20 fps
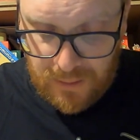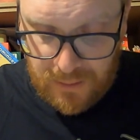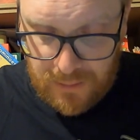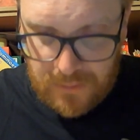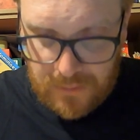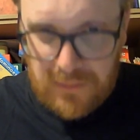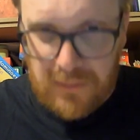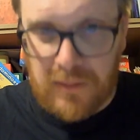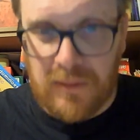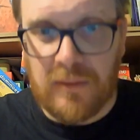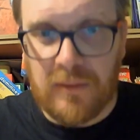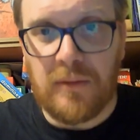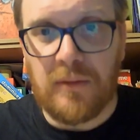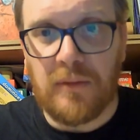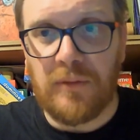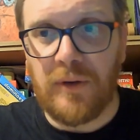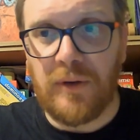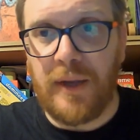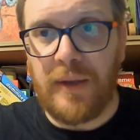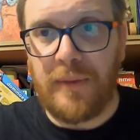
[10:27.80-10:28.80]
Oh,
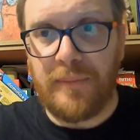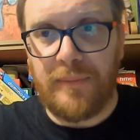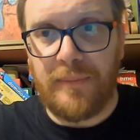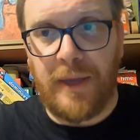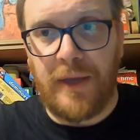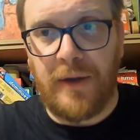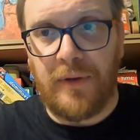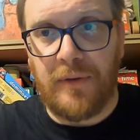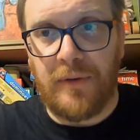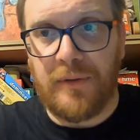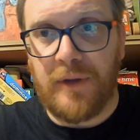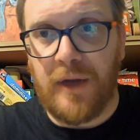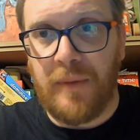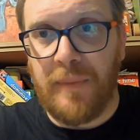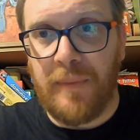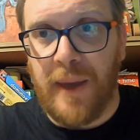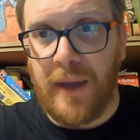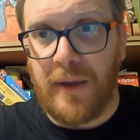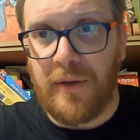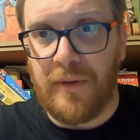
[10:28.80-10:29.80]
right, hang on. I'm
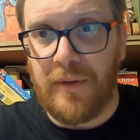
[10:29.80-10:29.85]
back.